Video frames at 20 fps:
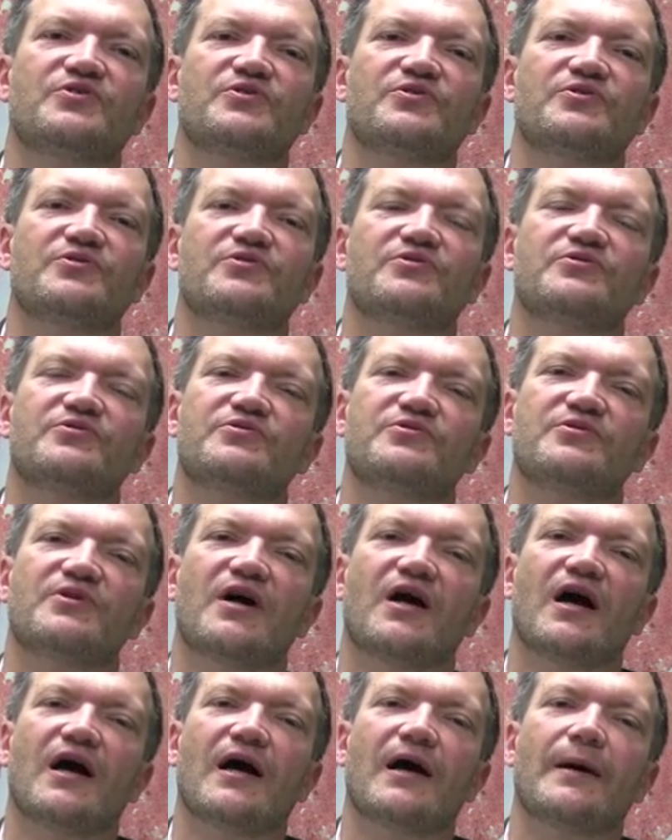to
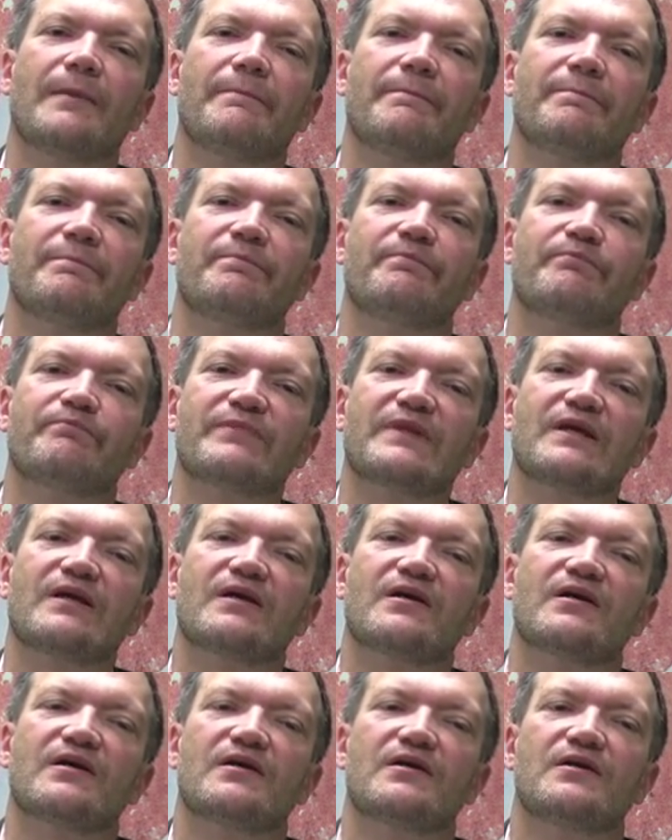
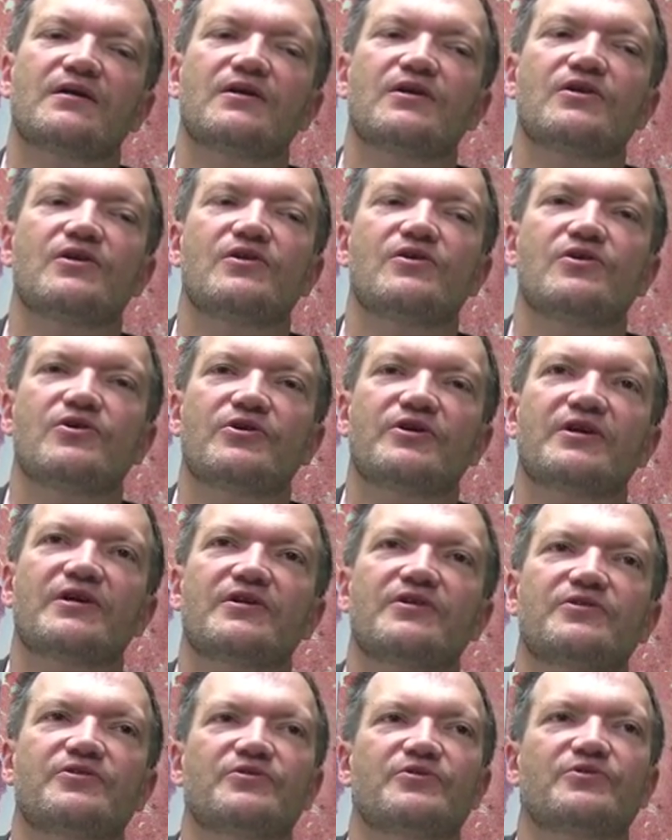look
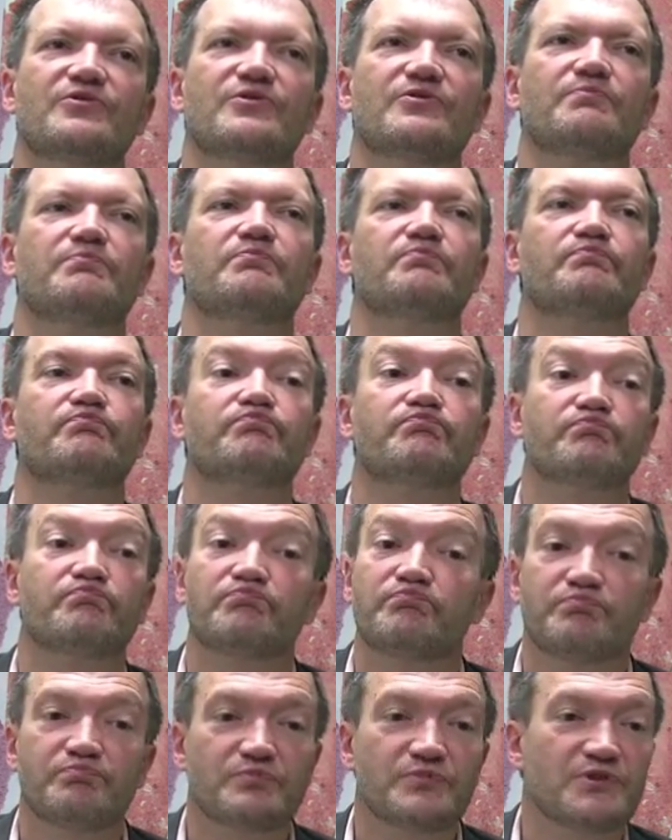into
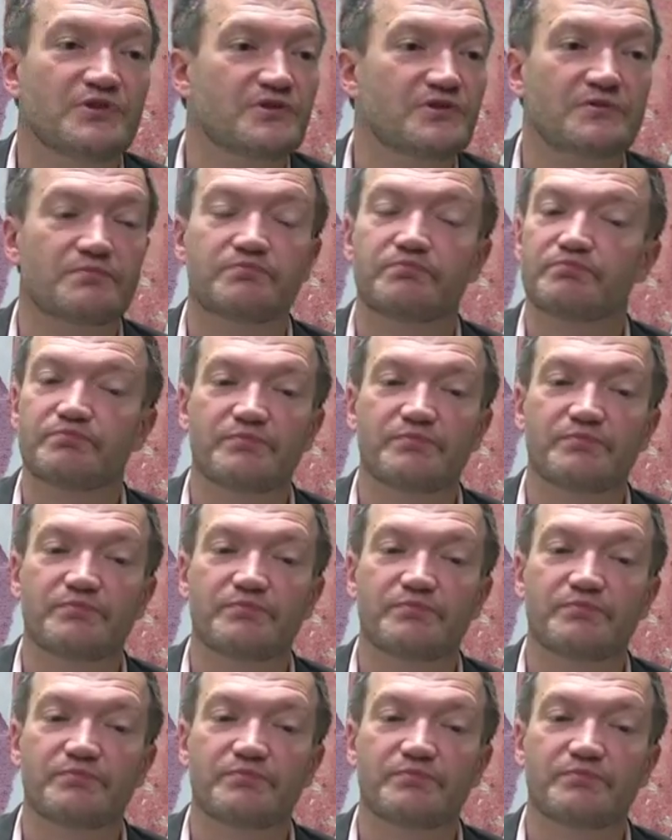just